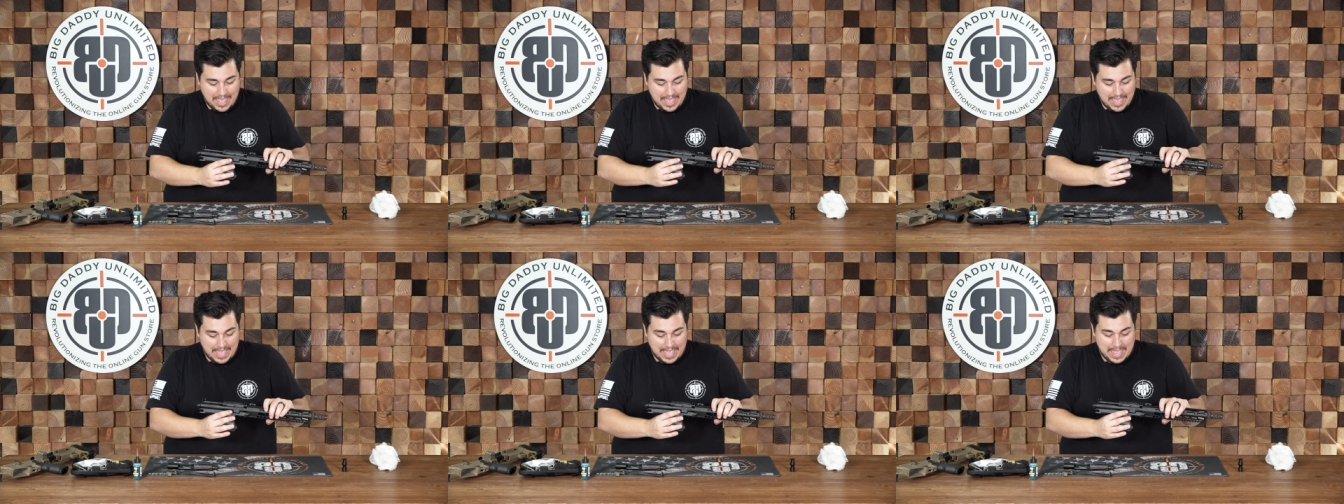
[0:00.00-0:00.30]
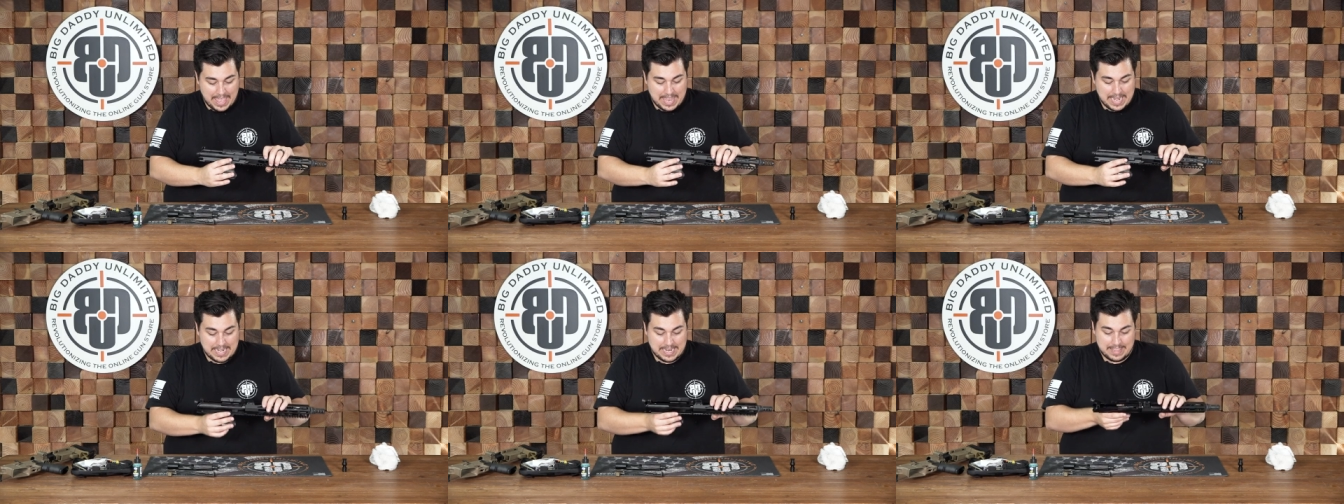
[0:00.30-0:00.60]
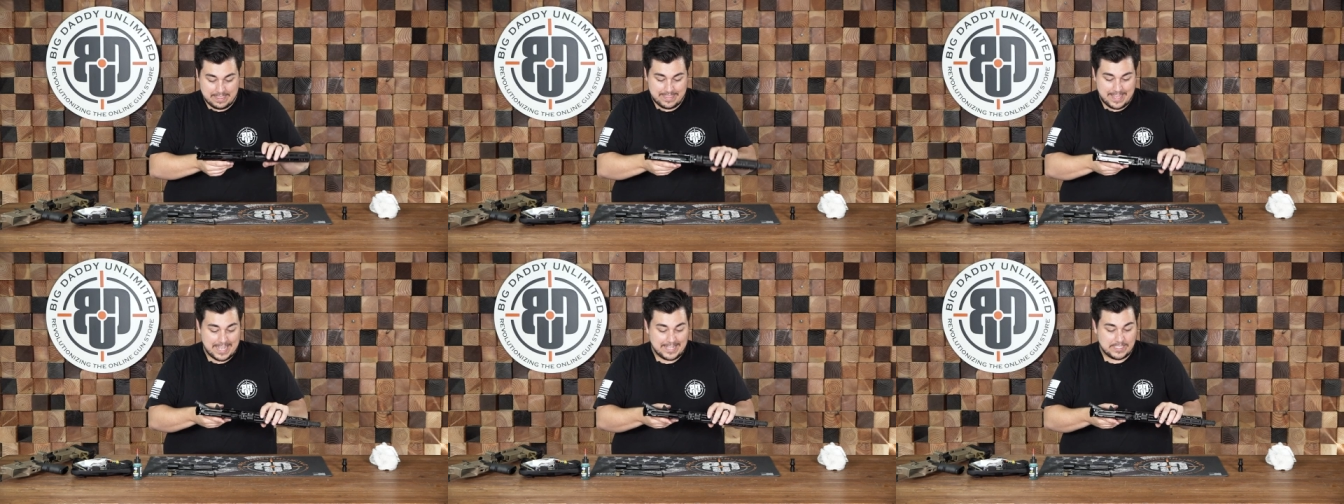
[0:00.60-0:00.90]
And
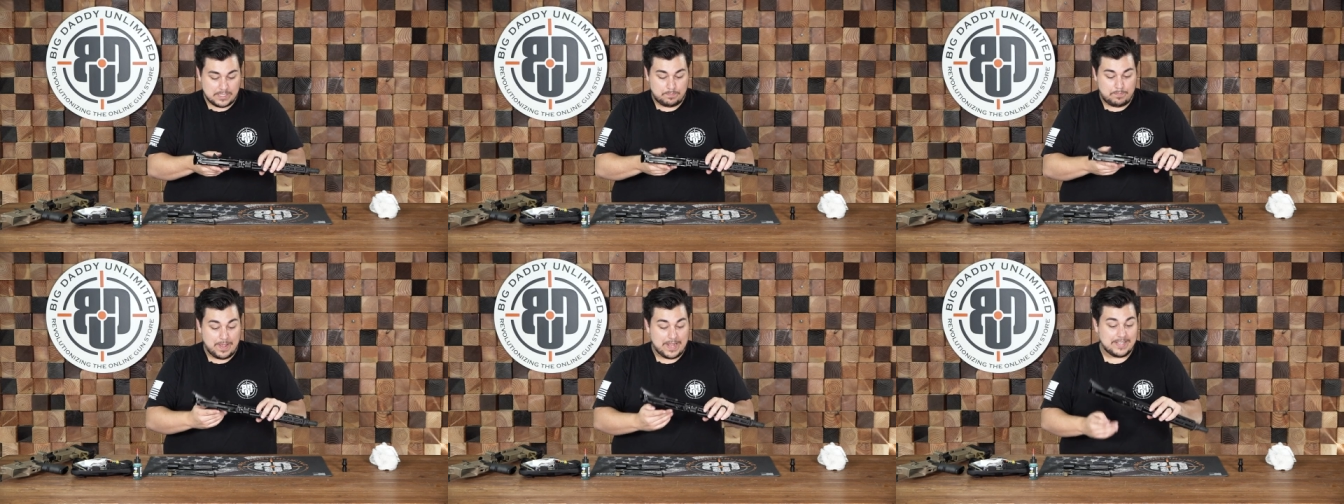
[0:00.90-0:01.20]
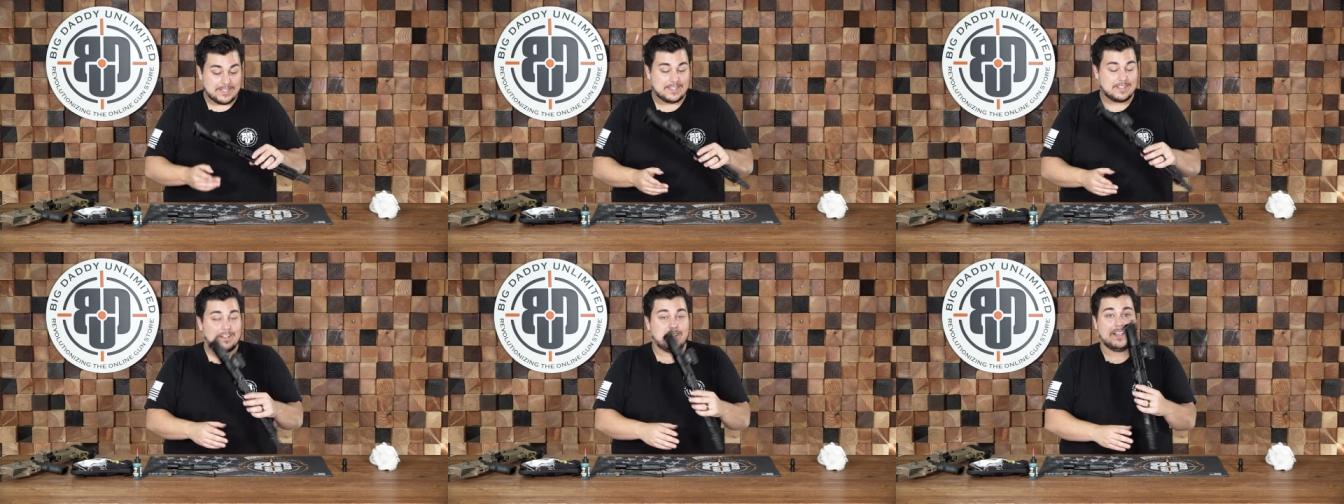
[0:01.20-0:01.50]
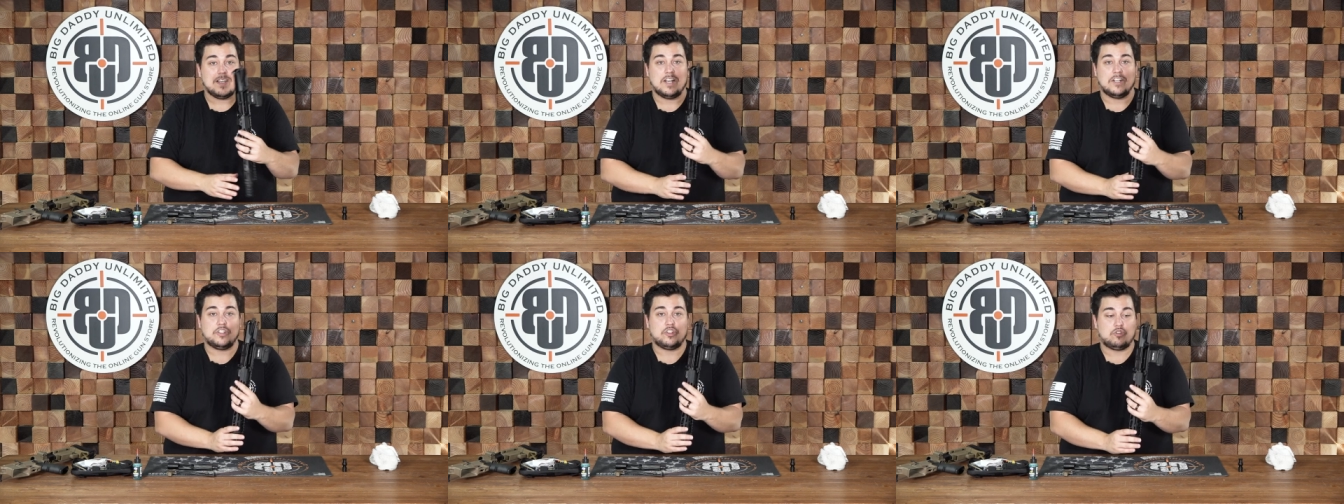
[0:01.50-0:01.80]
that's
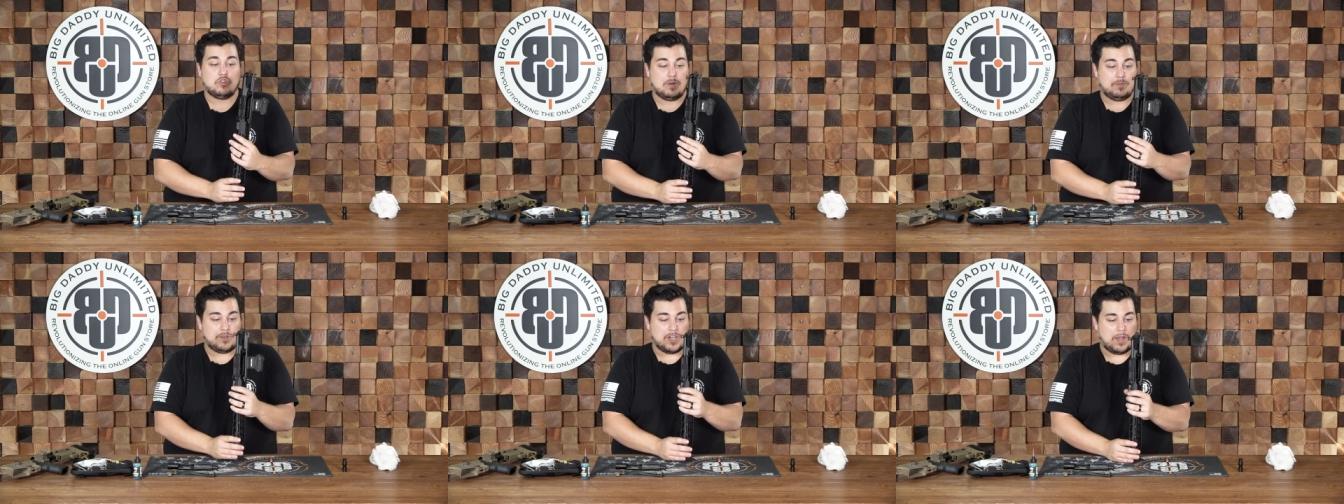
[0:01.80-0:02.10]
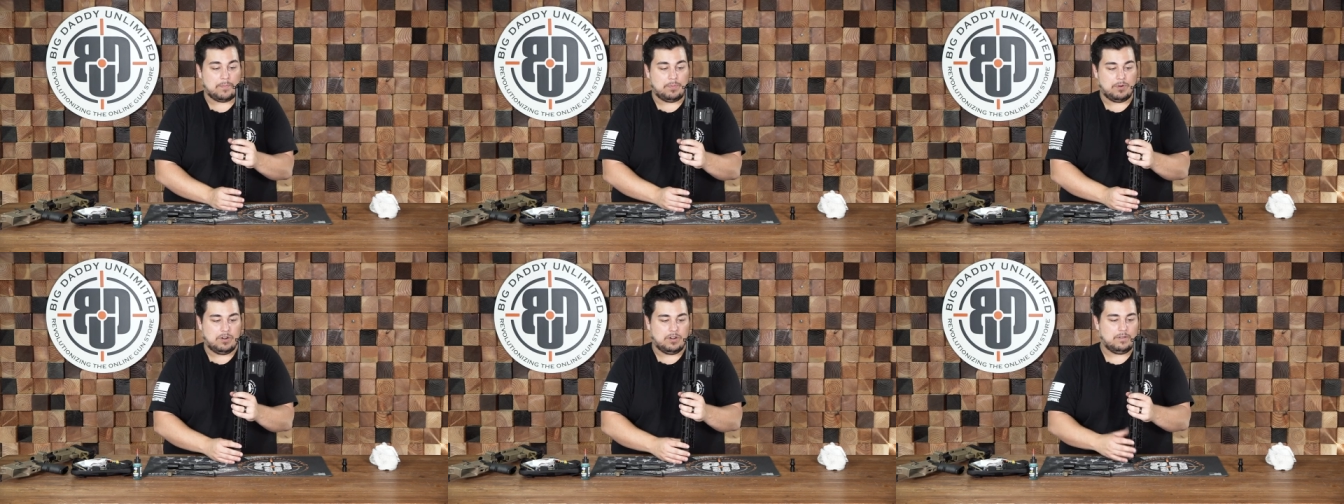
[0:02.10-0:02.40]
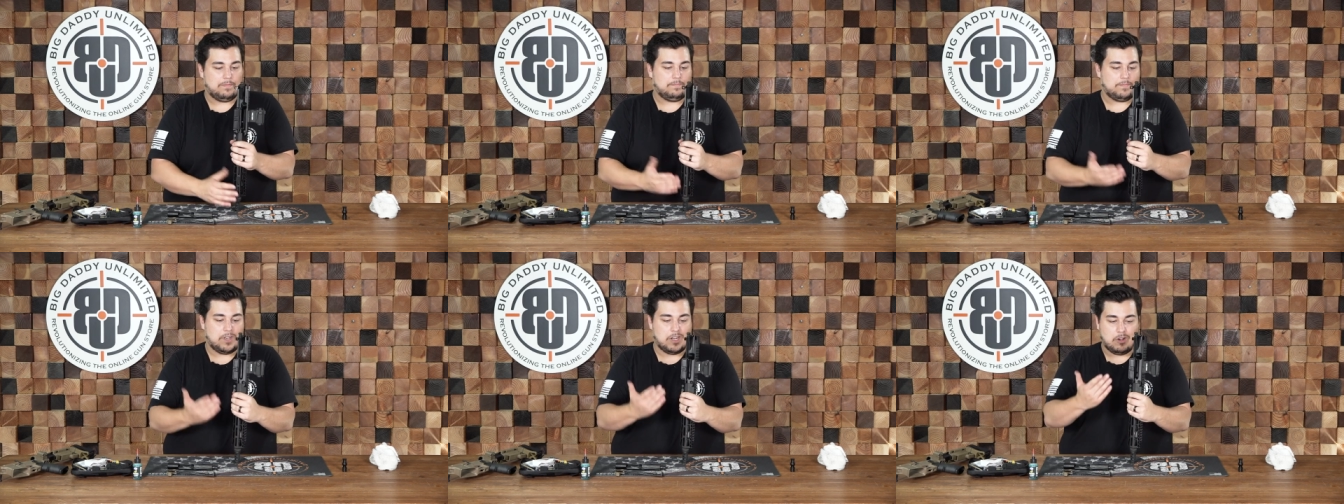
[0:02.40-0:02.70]
basically a stripped
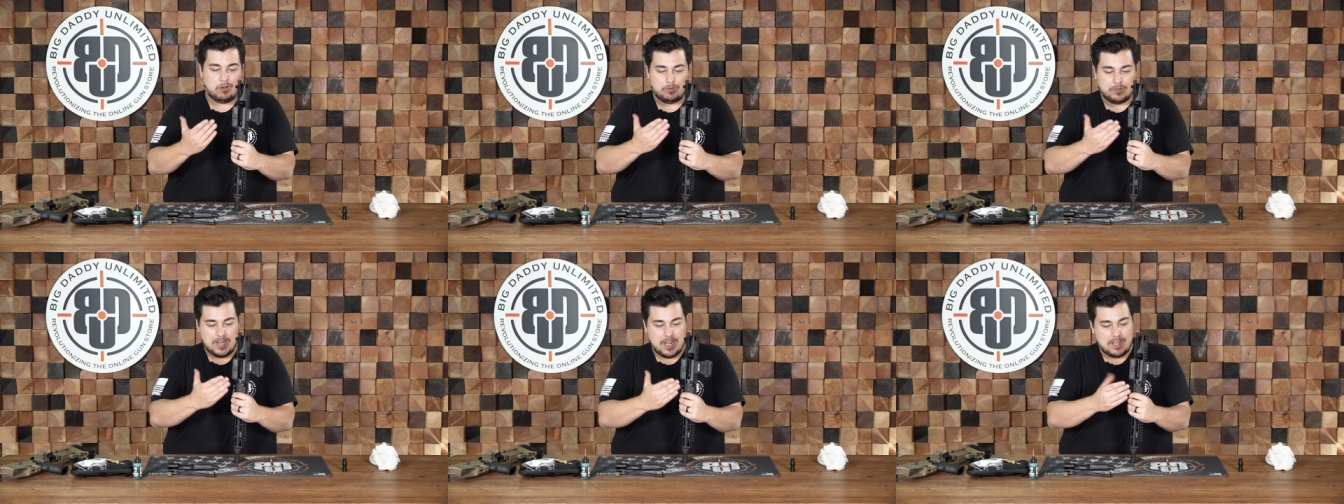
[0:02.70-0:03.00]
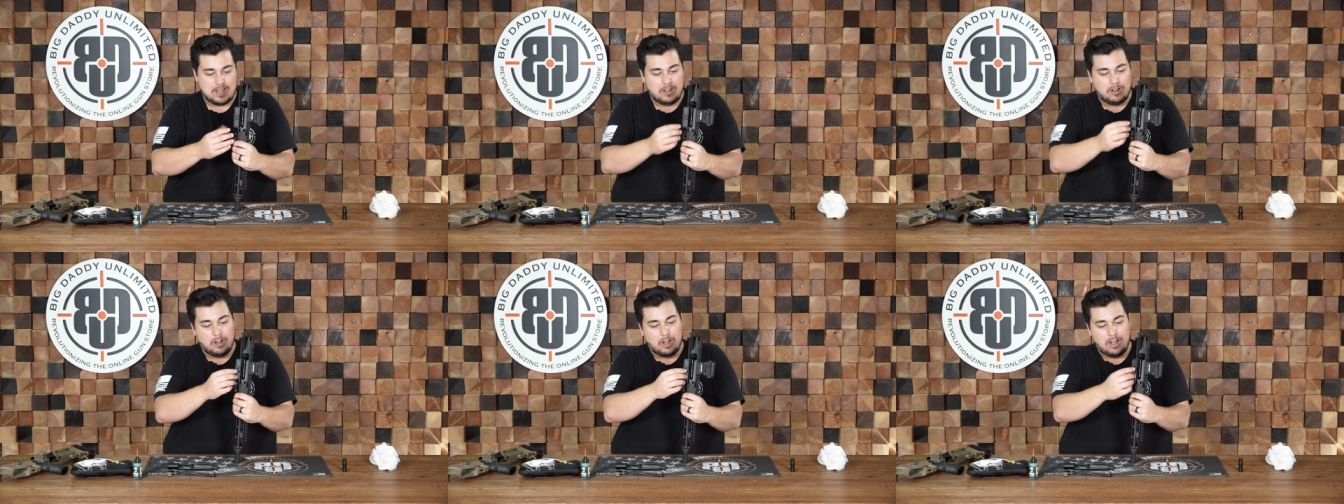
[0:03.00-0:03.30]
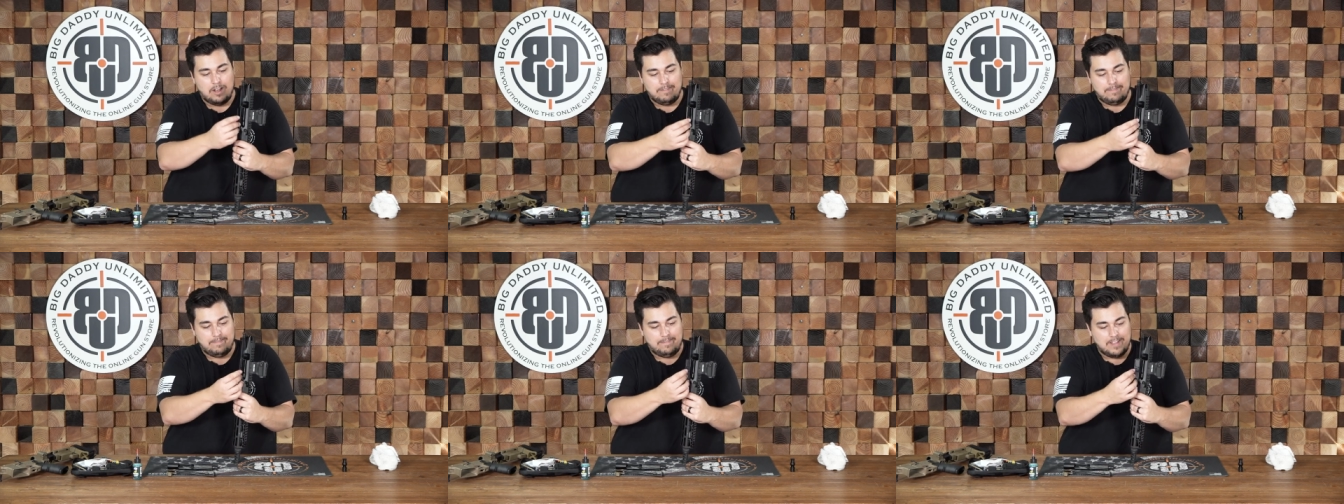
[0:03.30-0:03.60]
upper, you know, taking
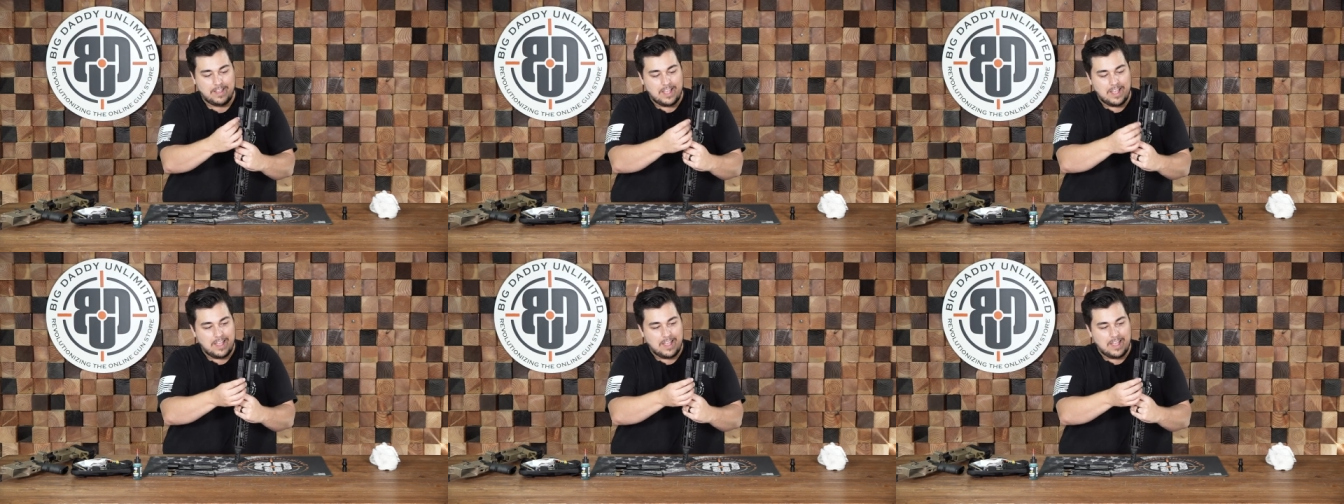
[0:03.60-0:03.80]
off